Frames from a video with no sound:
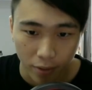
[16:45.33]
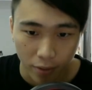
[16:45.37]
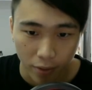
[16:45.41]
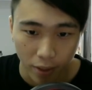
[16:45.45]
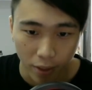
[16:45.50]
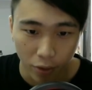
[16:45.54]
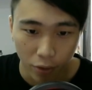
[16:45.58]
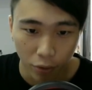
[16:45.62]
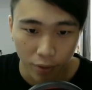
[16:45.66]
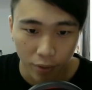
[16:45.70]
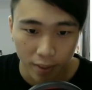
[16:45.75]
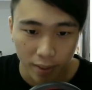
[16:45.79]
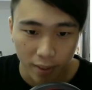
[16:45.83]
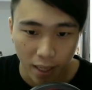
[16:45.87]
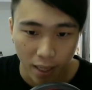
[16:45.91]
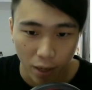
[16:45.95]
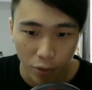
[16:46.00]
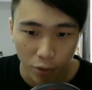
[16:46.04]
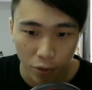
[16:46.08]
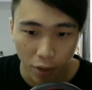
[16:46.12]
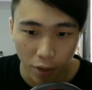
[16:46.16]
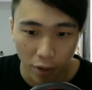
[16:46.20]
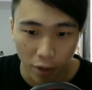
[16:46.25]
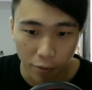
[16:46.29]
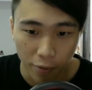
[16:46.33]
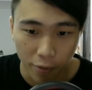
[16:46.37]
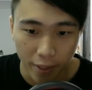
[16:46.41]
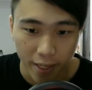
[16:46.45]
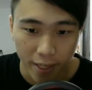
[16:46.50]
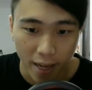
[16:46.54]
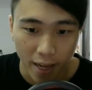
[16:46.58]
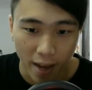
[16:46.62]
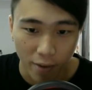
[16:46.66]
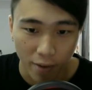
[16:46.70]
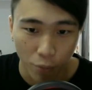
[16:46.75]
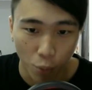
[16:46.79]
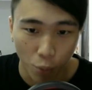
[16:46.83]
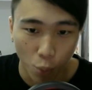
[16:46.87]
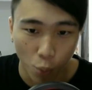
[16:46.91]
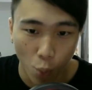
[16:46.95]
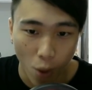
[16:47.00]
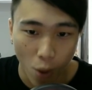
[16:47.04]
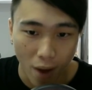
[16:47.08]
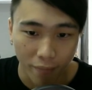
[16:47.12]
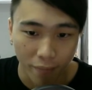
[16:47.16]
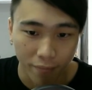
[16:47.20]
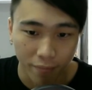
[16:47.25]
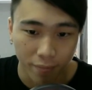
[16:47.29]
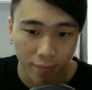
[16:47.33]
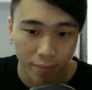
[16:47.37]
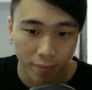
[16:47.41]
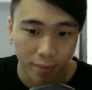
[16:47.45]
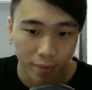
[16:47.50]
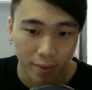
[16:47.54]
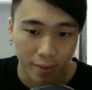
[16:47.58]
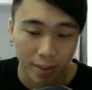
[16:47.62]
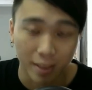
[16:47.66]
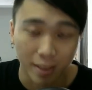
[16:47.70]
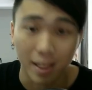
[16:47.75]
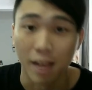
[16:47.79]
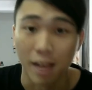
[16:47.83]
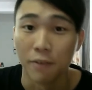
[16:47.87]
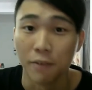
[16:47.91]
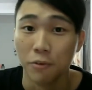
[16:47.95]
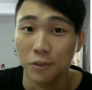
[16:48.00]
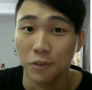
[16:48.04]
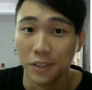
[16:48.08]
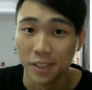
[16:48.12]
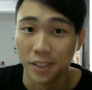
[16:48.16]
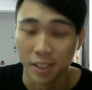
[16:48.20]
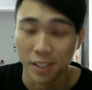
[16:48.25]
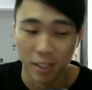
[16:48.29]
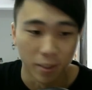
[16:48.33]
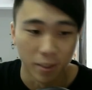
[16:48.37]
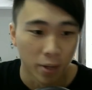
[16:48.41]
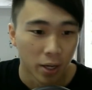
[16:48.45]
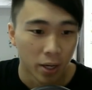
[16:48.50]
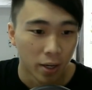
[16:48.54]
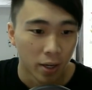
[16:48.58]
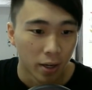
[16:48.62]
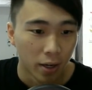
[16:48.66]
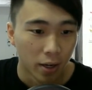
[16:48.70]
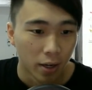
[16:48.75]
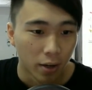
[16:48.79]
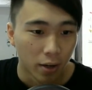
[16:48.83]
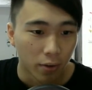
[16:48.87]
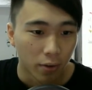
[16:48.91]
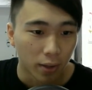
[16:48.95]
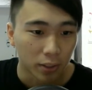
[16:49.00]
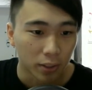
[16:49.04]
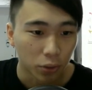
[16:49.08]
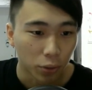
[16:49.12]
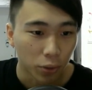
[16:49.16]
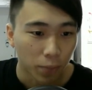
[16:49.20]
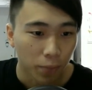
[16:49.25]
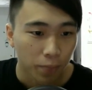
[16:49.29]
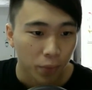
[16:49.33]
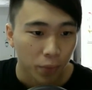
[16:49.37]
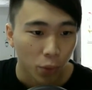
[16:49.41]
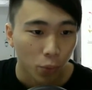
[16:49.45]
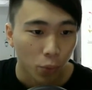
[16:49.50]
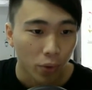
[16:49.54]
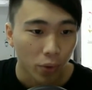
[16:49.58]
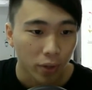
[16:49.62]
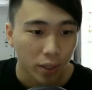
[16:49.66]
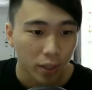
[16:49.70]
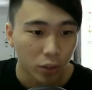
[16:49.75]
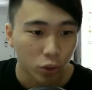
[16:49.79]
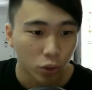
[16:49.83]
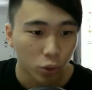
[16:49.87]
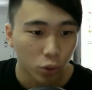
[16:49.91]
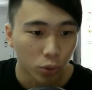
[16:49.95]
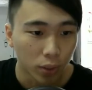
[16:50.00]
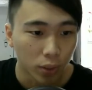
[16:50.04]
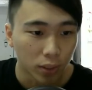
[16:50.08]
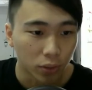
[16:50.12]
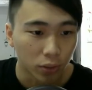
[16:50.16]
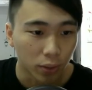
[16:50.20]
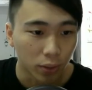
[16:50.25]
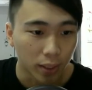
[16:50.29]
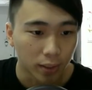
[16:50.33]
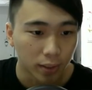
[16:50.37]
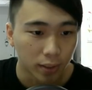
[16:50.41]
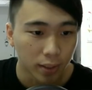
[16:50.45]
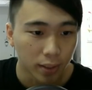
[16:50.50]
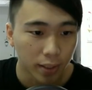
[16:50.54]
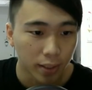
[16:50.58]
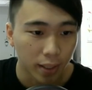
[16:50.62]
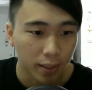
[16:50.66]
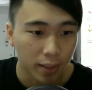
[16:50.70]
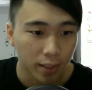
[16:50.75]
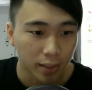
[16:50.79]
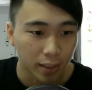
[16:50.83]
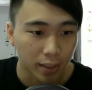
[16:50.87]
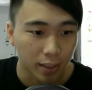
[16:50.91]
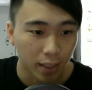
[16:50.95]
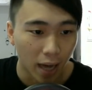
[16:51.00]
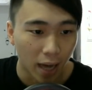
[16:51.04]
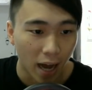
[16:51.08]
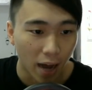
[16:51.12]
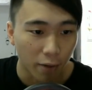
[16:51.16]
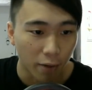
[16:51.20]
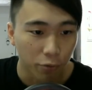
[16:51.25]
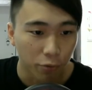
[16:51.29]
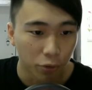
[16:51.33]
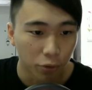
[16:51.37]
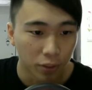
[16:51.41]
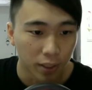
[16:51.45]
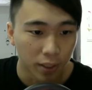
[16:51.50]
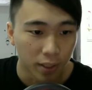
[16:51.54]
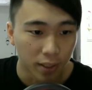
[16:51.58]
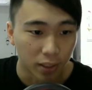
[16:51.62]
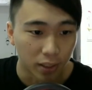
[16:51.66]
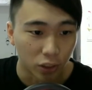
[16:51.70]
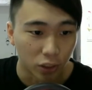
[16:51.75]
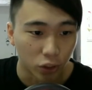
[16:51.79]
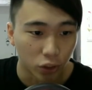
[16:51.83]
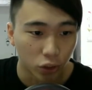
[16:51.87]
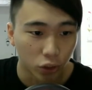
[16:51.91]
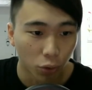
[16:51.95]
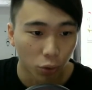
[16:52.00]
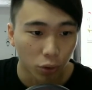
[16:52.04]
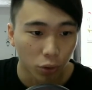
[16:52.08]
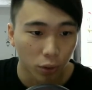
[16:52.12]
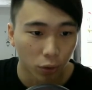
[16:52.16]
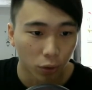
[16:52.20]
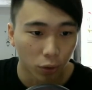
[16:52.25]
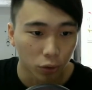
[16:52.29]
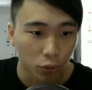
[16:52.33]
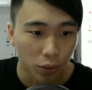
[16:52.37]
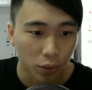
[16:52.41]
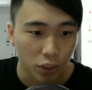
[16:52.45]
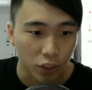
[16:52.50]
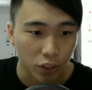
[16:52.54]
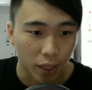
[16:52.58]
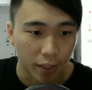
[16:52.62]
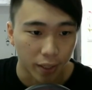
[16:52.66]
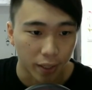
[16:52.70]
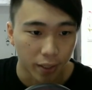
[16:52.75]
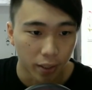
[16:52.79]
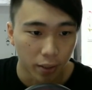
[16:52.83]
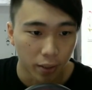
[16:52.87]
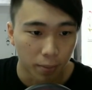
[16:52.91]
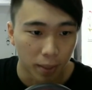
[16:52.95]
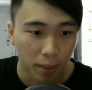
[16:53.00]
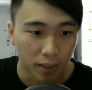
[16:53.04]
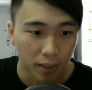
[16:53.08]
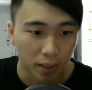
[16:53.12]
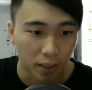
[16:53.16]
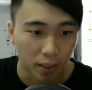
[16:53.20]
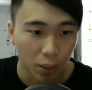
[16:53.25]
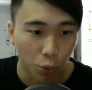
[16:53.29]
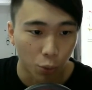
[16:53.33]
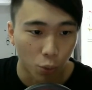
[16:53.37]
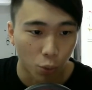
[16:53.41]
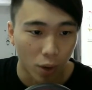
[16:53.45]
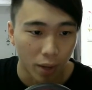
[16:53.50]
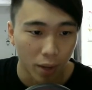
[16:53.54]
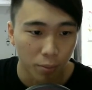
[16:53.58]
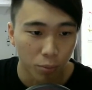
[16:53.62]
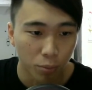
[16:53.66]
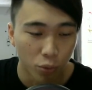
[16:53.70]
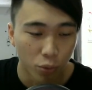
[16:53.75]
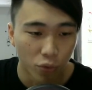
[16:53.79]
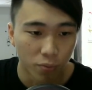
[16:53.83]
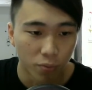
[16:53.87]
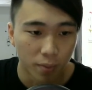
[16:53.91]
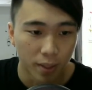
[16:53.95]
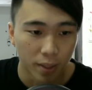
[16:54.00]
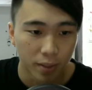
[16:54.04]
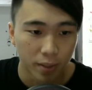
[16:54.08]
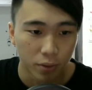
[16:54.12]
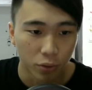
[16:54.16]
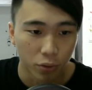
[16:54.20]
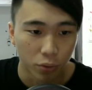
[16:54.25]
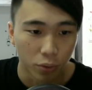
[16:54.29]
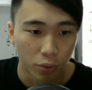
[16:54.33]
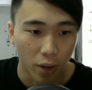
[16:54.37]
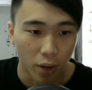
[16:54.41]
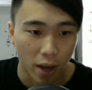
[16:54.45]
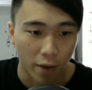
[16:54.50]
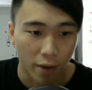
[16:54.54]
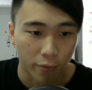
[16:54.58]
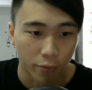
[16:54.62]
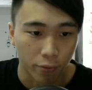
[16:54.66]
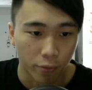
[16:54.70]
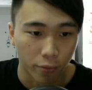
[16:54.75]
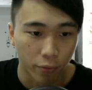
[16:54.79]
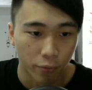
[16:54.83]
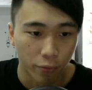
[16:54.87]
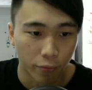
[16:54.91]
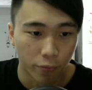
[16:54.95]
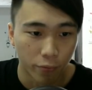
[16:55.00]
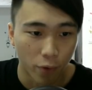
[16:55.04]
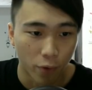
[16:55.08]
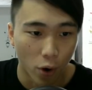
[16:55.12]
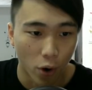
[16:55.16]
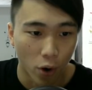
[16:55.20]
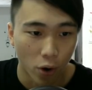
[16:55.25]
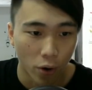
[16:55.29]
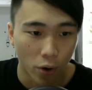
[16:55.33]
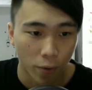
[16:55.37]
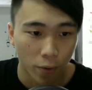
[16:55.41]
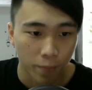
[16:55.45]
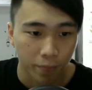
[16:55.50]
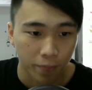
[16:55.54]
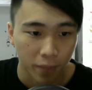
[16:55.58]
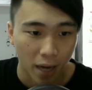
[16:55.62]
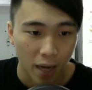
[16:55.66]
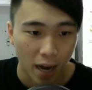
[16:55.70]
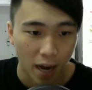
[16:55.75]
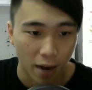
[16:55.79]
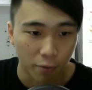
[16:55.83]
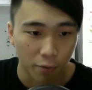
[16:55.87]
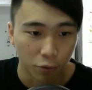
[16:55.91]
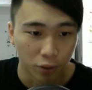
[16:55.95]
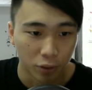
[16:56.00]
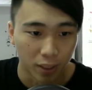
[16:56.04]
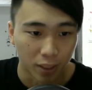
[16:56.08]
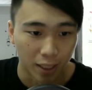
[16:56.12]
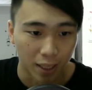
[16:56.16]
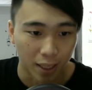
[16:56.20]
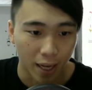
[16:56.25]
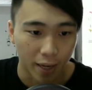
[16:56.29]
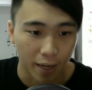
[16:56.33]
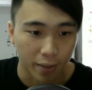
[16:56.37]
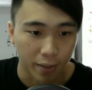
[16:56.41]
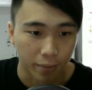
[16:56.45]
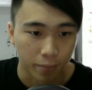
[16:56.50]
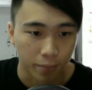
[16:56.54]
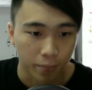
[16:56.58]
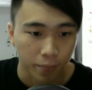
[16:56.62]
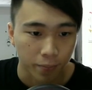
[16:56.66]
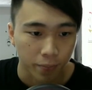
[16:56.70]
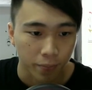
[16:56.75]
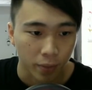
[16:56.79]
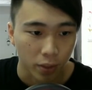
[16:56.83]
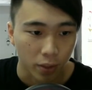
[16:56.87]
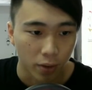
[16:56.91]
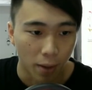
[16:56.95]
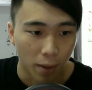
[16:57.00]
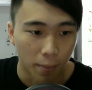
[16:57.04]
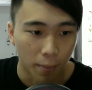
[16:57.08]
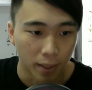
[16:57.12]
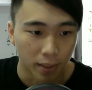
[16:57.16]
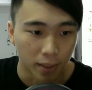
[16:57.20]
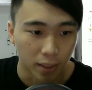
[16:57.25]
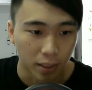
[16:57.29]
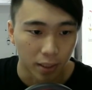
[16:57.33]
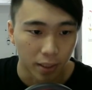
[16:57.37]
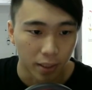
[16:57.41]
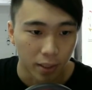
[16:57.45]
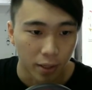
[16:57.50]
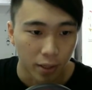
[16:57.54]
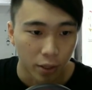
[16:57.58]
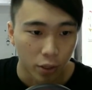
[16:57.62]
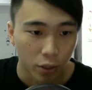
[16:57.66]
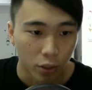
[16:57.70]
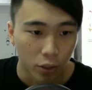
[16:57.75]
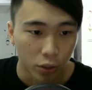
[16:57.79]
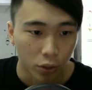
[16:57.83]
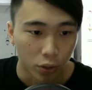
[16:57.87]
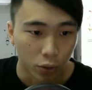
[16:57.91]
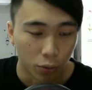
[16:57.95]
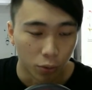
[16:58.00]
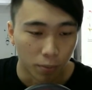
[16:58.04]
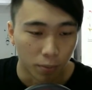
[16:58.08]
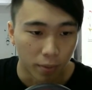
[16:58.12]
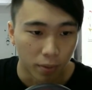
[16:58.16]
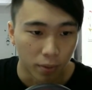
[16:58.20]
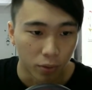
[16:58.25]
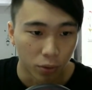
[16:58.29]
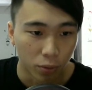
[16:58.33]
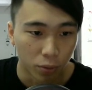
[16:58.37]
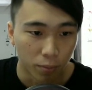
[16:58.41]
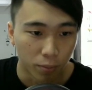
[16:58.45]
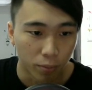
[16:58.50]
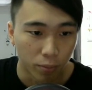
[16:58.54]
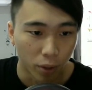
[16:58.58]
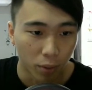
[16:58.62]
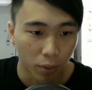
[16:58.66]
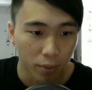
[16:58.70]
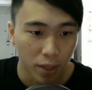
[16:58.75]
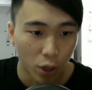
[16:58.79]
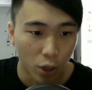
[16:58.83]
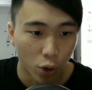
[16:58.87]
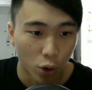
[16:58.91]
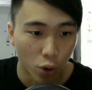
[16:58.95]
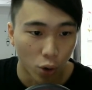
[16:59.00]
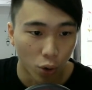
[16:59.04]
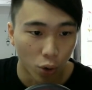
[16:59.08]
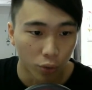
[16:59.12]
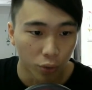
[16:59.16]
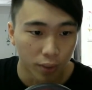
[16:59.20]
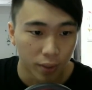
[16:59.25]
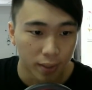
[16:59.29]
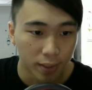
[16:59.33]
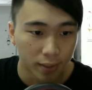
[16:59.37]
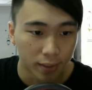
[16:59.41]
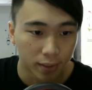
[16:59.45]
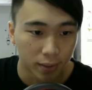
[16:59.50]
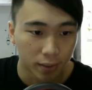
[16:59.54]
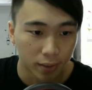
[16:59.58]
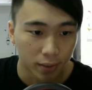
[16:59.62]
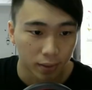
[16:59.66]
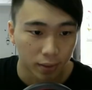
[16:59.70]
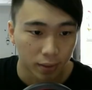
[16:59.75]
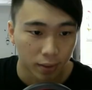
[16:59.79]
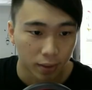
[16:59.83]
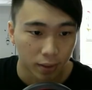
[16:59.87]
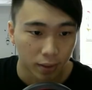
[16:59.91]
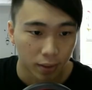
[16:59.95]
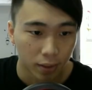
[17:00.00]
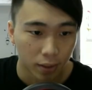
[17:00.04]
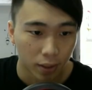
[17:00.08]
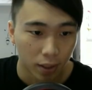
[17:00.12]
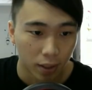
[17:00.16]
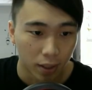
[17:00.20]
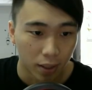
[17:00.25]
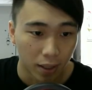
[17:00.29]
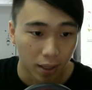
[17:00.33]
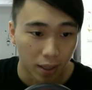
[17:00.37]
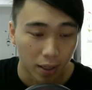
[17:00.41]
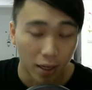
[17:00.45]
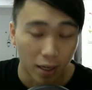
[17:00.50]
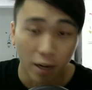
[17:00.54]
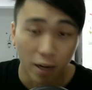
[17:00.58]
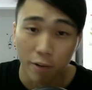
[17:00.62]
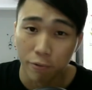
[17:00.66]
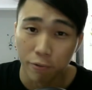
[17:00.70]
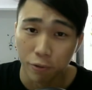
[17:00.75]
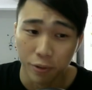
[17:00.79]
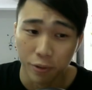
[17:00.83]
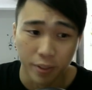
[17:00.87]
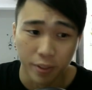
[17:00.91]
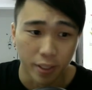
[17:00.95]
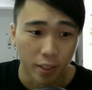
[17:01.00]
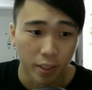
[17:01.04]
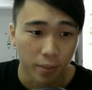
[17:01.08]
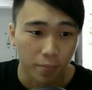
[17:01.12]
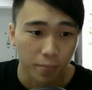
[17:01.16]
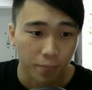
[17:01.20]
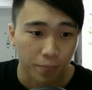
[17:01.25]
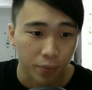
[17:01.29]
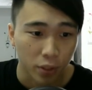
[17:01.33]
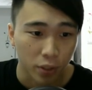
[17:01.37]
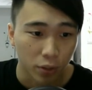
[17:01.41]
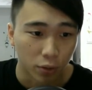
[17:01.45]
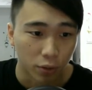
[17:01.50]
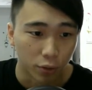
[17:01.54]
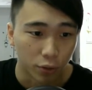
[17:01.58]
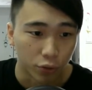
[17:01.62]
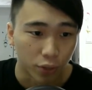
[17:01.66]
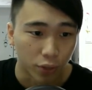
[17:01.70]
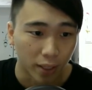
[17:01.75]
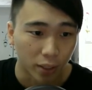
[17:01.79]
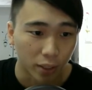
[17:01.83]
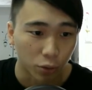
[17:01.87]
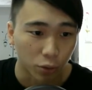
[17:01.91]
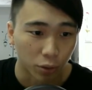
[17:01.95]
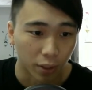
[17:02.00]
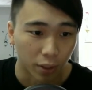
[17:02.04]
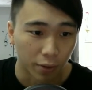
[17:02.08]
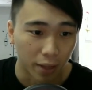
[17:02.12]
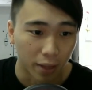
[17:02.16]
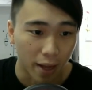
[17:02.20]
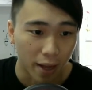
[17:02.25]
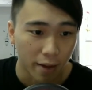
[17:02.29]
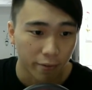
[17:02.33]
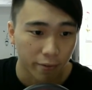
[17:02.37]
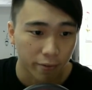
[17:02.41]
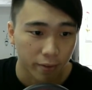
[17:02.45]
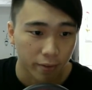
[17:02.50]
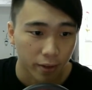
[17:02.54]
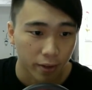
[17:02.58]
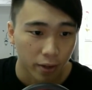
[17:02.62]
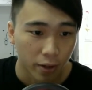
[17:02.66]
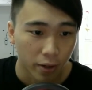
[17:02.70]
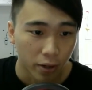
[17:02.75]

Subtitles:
And notice how you already have one light runes here. Right, so what you can do is you can see that this heart rune here is so close to each other. Basically, one movement you have 4 heart runes aligned. Right, basically, you probably hold this earth rune here. You drag it to the left.